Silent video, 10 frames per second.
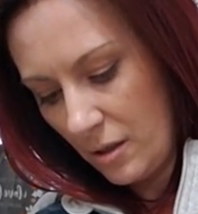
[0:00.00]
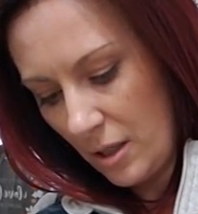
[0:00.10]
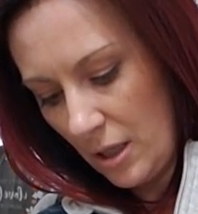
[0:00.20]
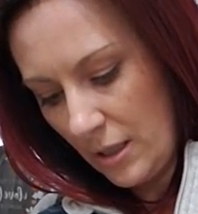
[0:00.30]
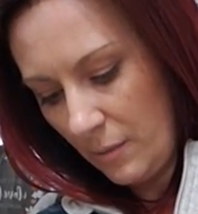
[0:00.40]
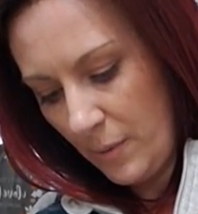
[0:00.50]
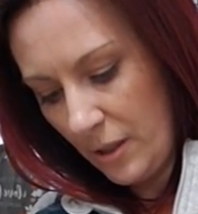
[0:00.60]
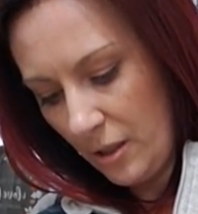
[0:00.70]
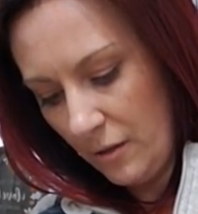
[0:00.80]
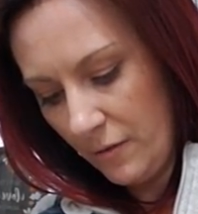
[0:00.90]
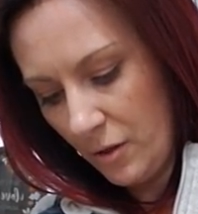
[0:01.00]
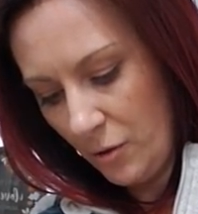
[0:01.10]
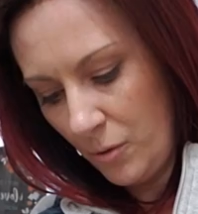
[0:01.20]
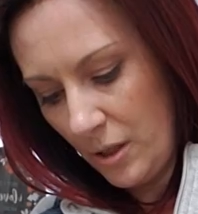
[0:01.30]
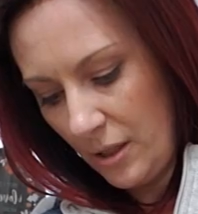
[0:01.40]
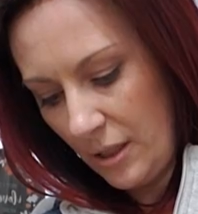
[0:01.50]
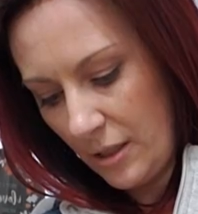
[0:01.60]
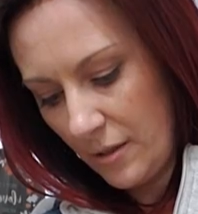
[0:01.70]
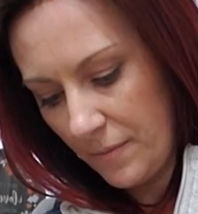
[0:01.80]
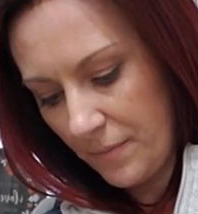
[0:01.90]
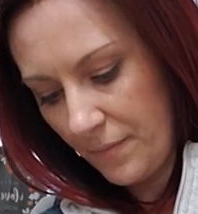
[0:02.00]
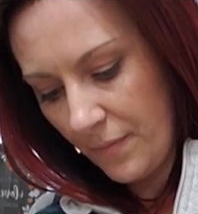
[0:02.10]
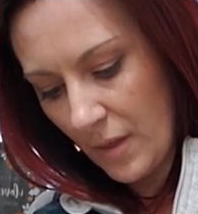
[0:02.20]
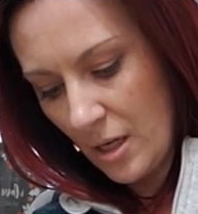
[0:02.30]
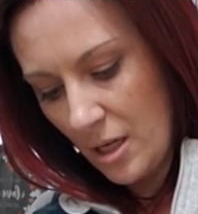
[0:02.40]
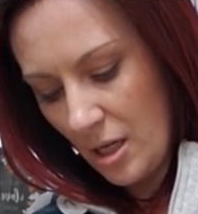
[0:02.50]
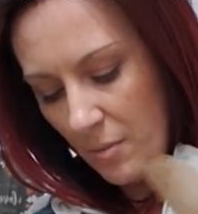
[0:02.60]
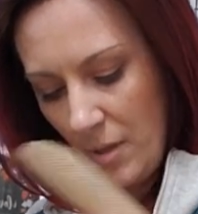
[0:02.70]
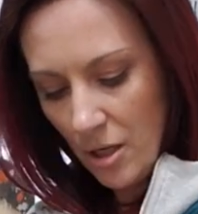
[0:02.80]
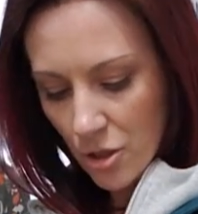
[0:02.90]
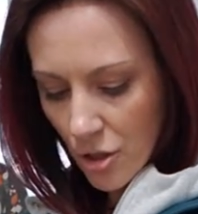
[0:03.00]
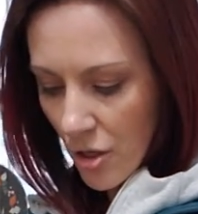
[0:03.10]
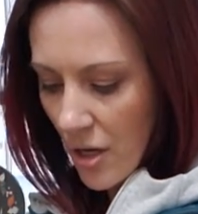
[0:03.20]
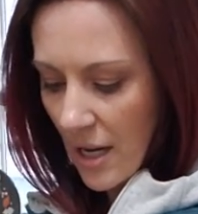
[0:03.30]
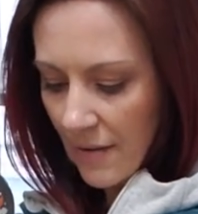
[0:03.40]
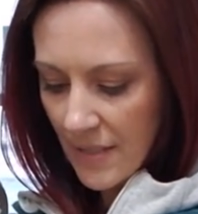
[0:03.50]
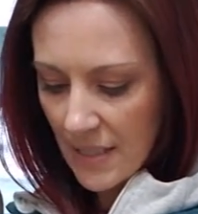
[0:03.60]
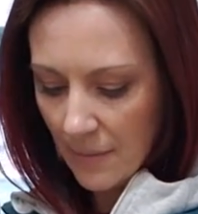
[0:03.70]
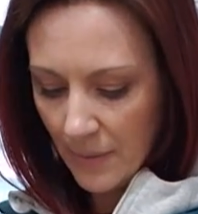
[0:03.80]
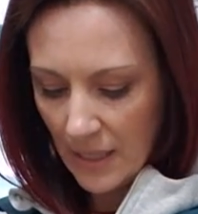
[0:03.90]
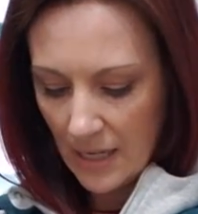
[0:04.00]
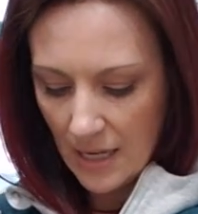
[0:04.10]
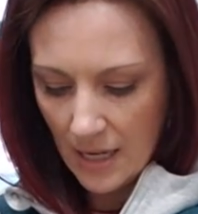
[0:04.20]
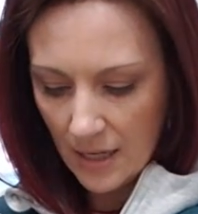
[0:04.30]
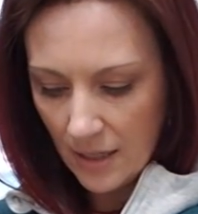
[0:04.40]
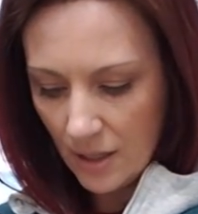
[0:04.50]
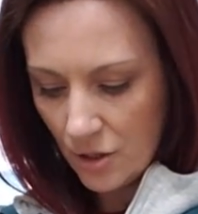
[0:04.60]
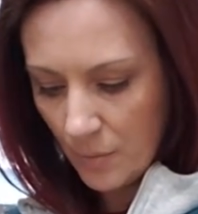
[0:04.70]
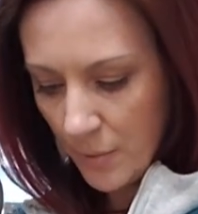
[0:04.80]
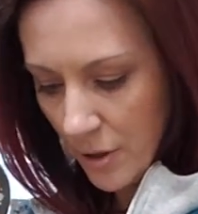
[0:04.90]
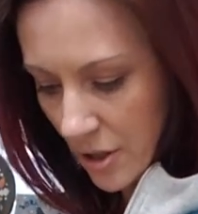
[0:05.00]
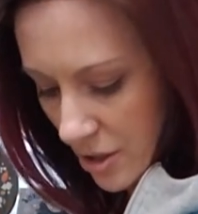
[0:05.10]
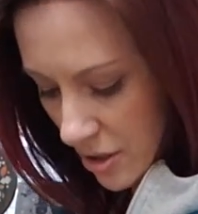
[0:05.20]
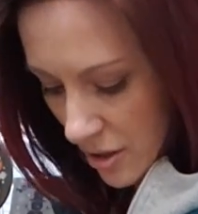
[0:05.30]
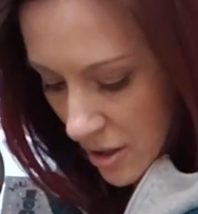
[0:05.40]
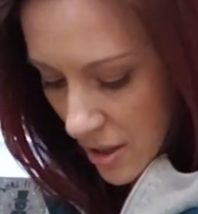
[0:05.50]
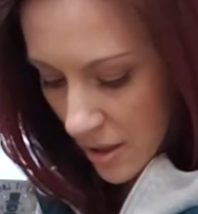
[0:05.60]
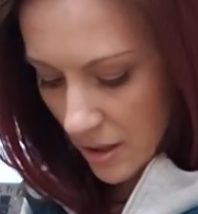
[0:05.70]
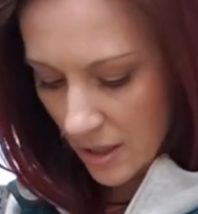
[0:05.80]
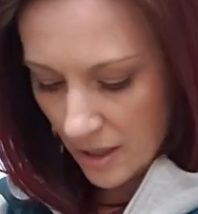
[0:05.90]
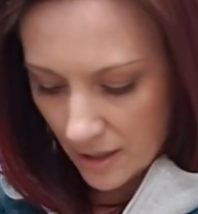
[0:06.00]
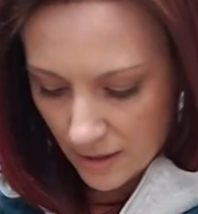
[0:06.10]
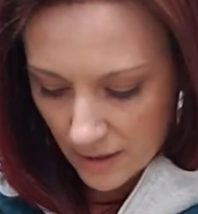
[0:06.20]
little puddle of glue on there, and make sure you have something handy to push the ear